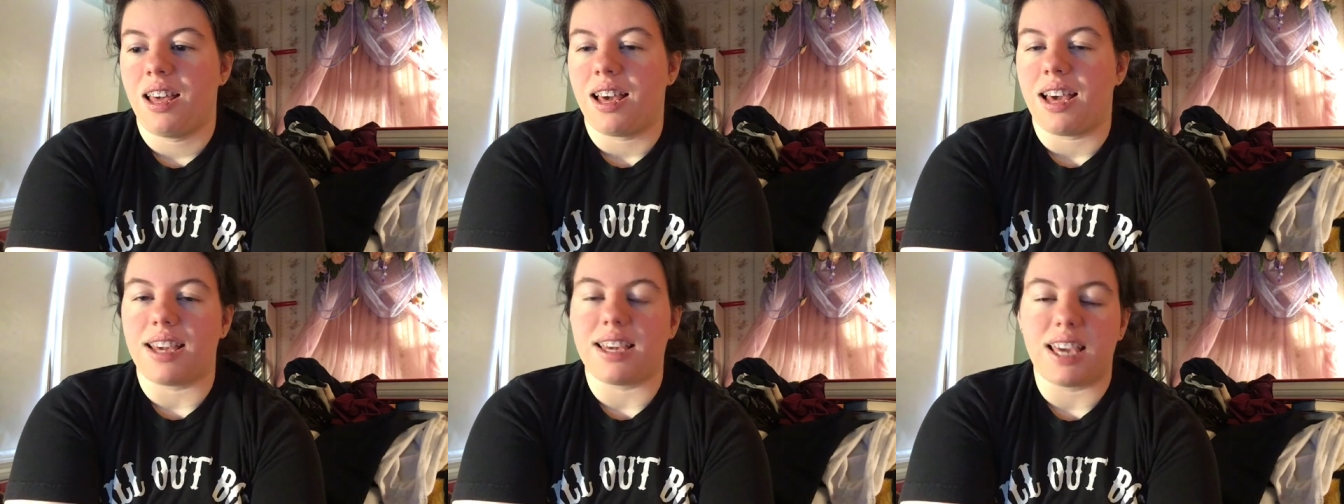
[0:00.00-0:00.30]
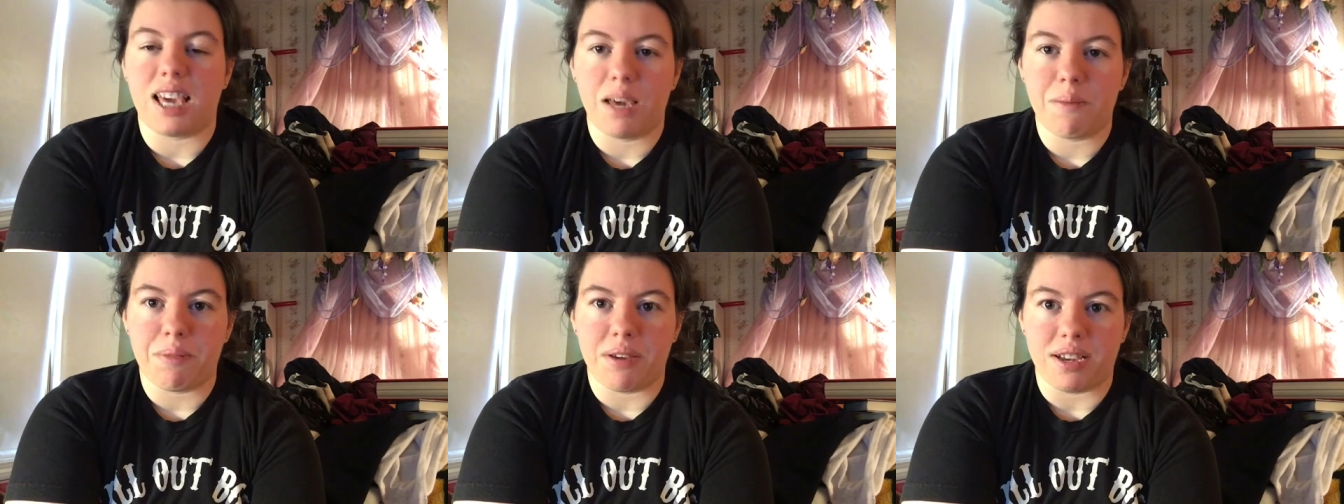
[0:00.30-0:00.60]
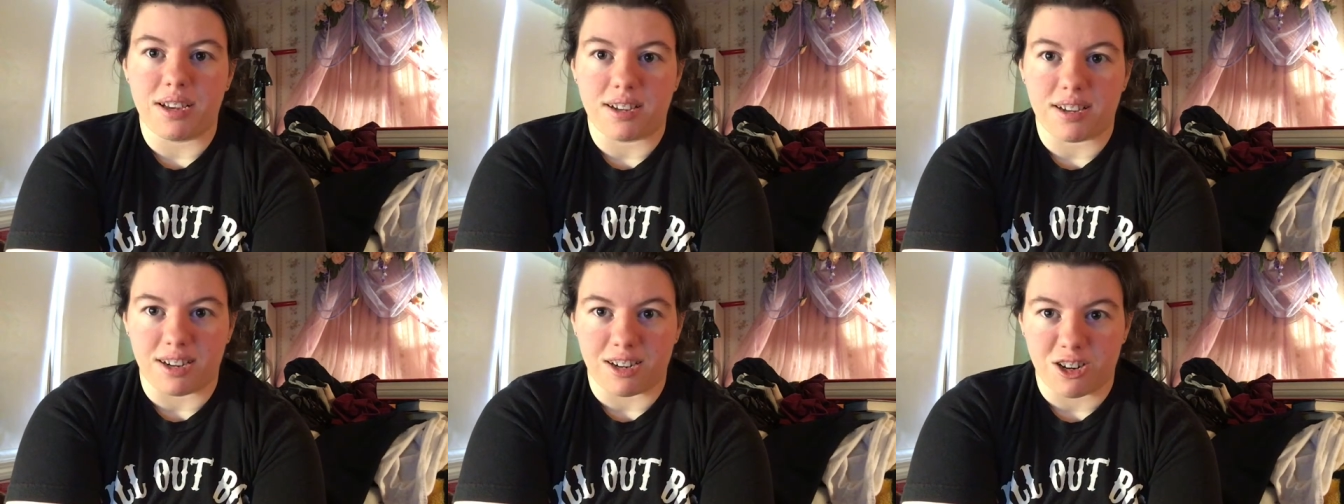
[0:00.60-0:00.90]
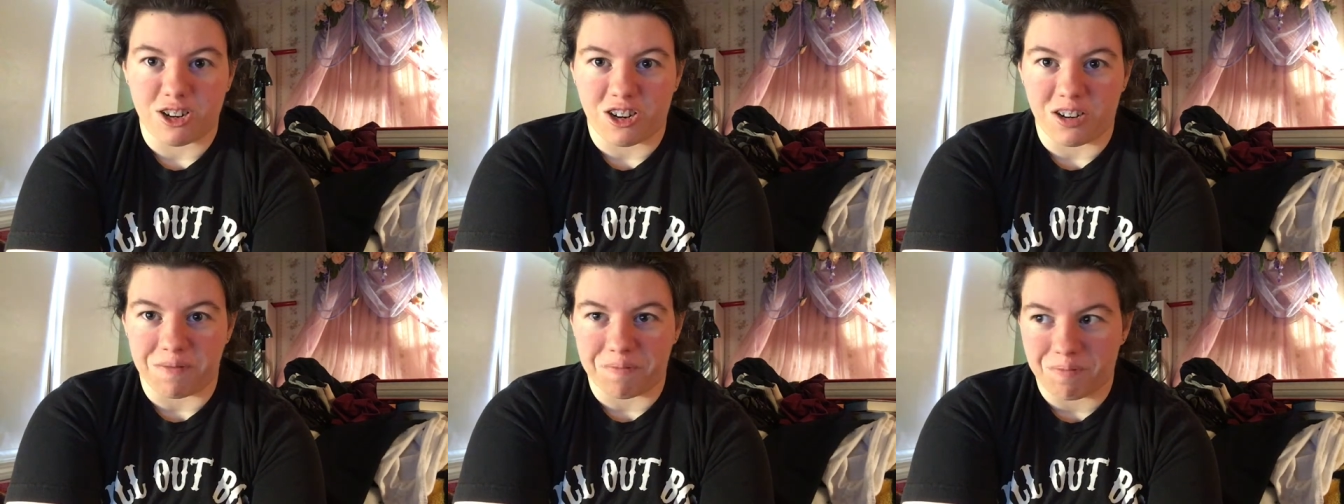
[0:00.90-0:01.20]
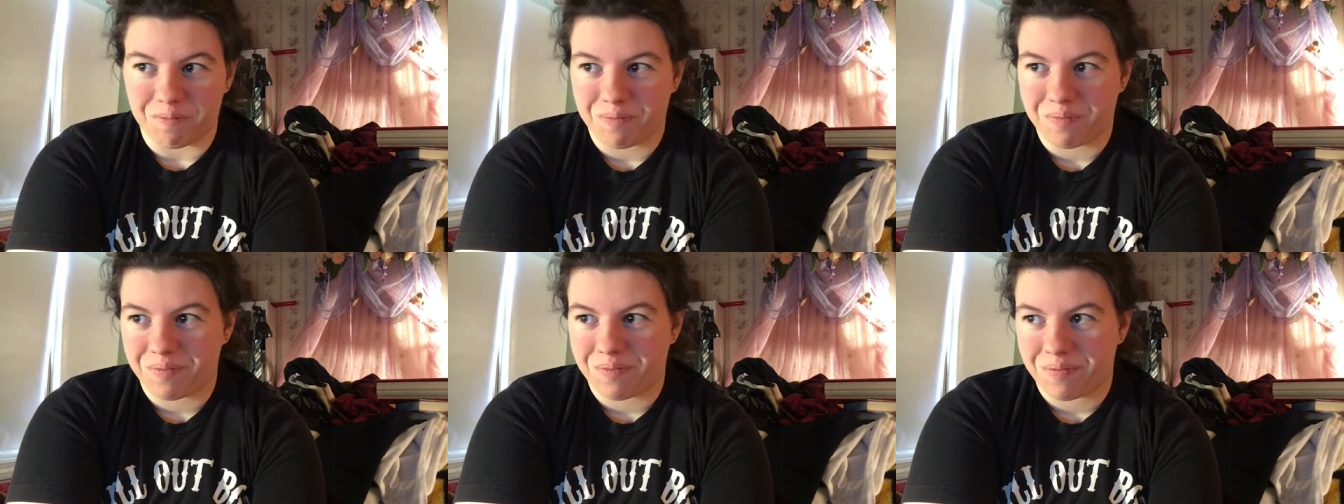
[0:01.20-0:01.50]
a gaming addiction
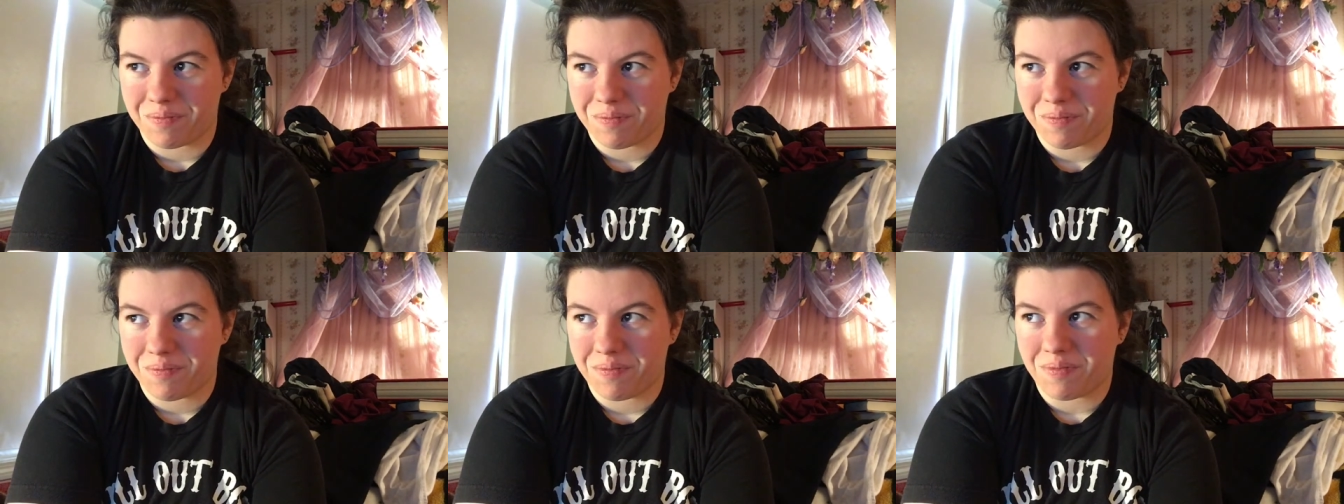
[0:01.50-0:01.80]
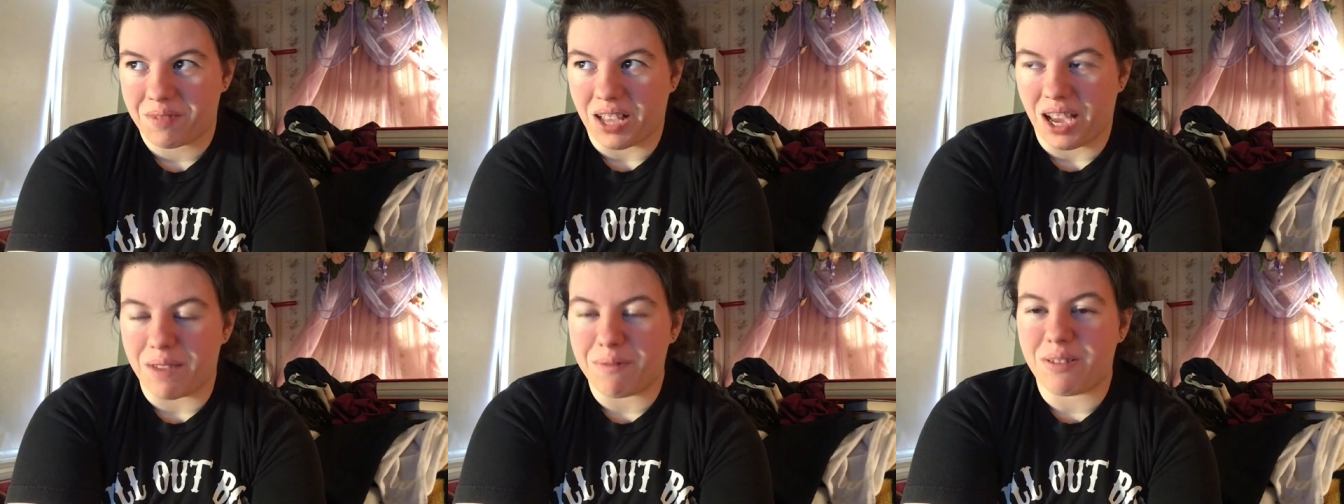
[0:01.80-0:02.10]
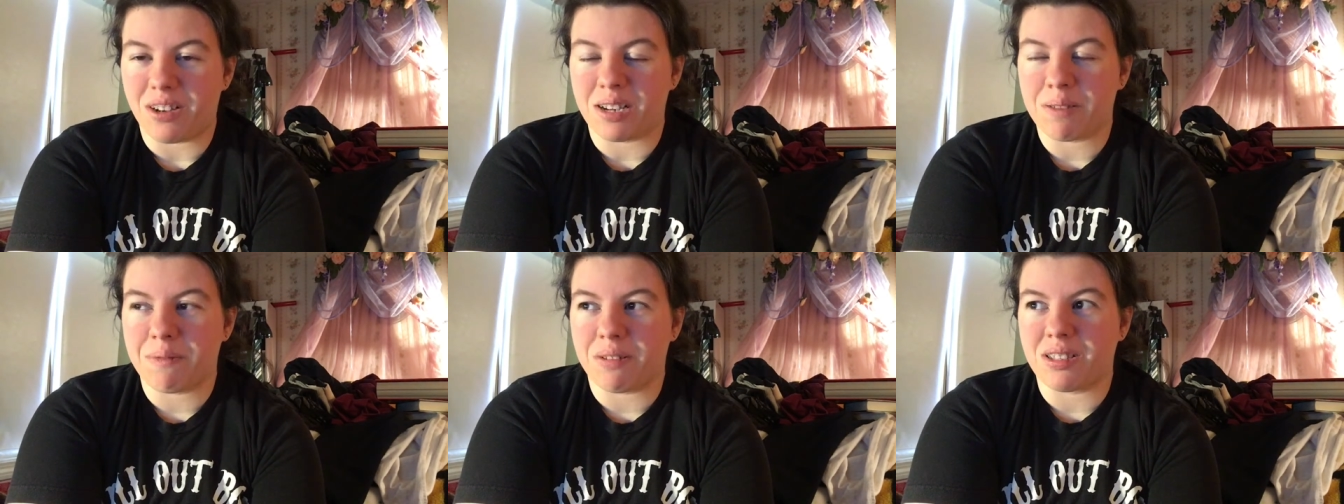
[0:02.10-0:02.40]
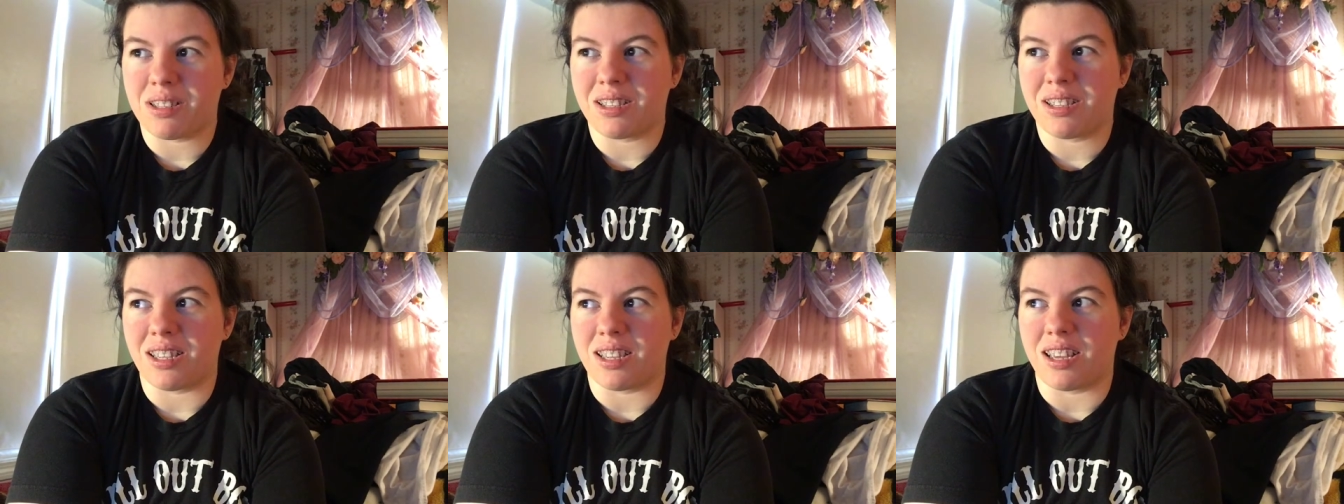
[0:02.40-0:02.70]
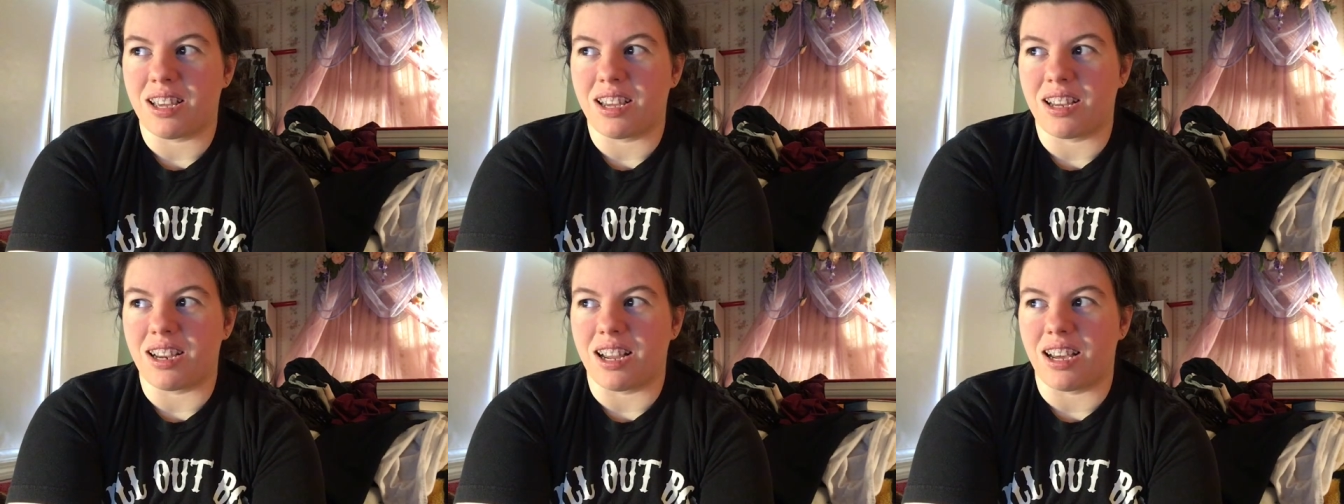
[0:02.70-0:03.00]
I've talked about this
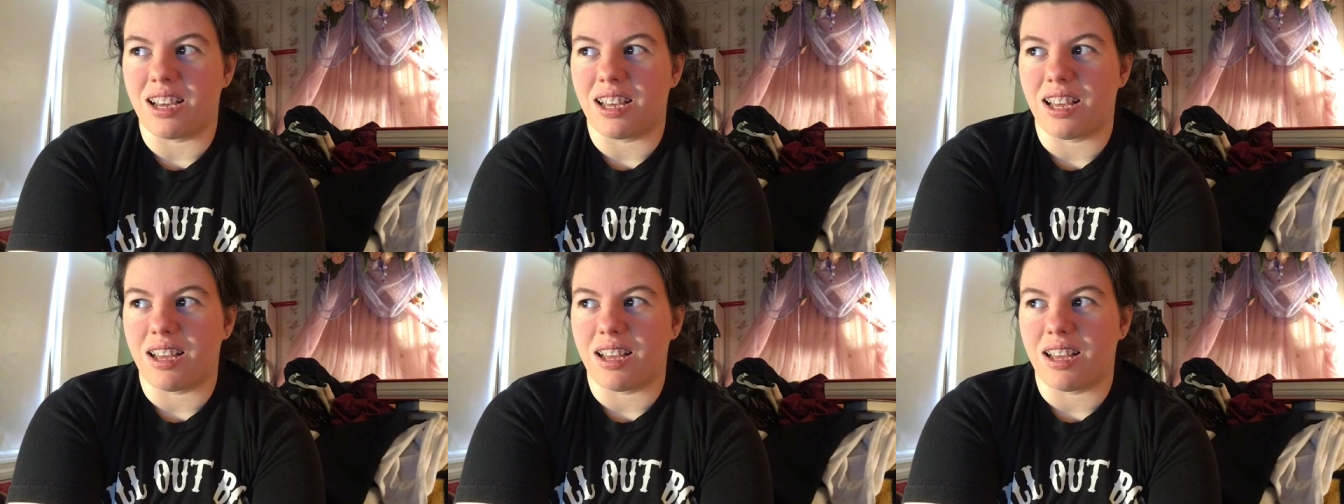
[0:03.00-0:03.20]
in